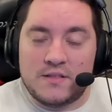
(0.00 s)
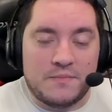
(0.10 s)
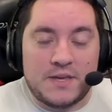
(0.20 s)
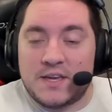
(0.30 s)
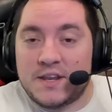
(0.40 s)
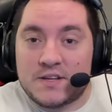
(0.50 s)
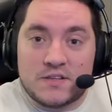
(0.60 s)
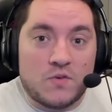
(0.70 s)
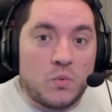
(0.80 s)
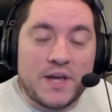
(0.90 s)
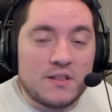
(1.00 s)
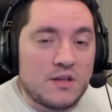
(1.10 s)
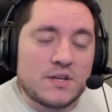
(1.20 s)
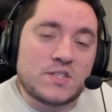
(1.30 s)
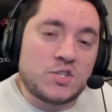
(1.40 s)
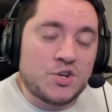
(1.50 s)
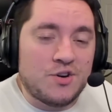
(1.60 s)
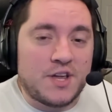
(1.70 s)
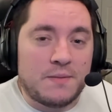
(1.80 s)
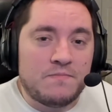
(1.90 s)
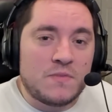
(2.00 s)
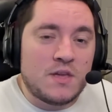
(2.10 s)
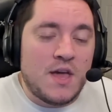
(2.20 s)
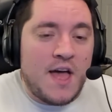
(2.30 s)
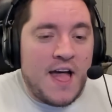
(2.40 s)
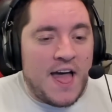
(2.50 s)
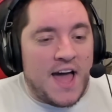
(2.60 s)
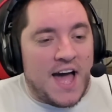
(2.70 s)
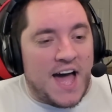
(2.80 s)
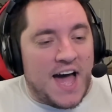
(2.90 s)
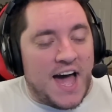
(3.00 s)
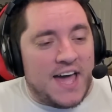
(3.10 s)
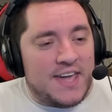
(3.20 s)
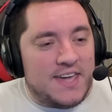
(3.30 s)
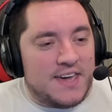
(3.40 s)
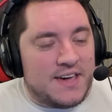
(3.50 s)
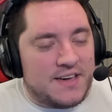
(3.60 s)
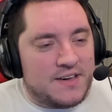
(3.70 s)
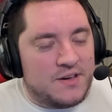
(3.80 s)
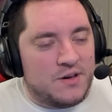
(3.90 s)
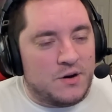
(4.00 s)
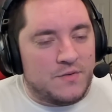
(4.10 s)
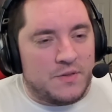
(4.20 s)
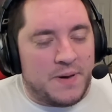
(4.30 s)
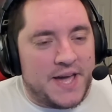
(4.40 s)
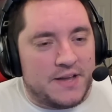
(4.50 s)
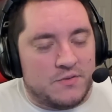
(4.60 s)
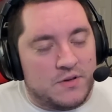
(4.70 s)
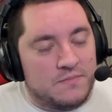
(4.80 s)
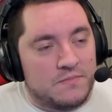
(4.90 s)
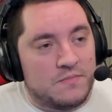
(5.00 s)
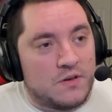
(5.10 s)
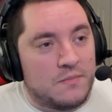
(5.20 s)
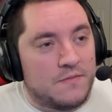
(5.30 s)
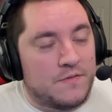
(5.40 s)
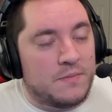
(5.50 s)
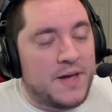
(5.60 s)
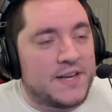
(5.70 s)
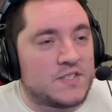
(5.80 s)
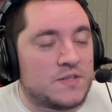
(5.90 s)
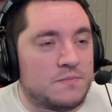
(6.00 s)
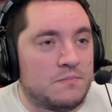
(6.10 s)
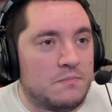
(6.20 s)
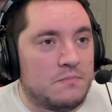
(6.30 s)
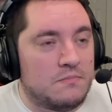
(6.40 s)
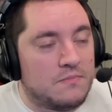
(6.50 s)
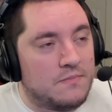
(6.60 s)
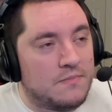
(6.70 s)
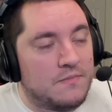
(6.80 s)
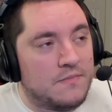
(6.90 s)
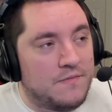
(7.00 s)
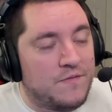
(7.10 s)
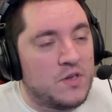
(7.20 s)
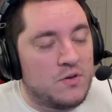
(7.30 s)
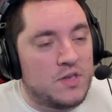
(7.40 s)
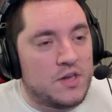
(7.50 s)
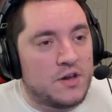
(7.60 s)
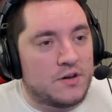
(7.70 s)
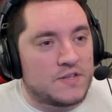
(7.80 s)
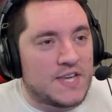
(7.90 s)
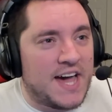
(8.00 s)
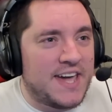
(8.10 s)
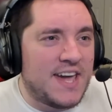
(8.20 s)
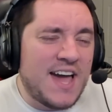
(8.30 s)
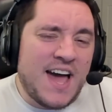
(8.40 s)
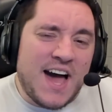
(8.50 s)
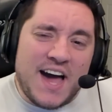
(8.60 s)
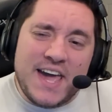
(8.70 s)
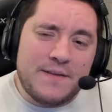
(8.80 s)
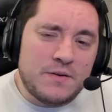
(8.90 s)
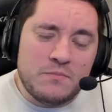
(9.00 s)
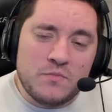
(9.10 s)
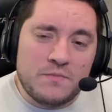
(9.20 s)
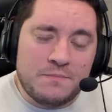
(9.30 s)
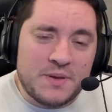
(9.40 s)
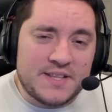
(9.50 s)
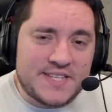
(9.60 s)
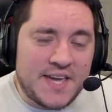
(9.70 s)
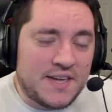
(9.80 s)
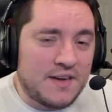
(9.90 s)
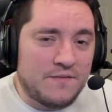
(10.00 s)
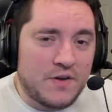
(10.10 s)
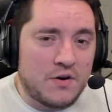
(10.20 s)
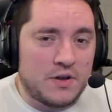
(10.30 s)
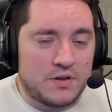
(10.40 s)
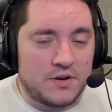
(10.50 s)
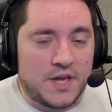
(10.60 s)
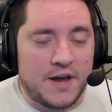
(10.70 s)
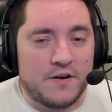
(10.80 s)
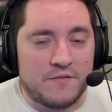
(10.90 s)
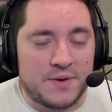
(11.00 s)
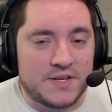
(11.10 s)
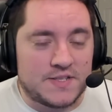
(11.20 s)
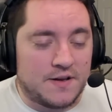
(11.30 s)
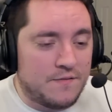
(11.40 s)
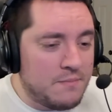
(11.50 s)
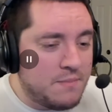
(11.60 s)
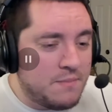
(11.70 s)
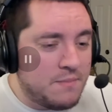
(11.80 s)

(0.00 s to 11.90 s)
beginnings of a weight loss journey. For the past few years, I haven't been taking very good care of myself. No,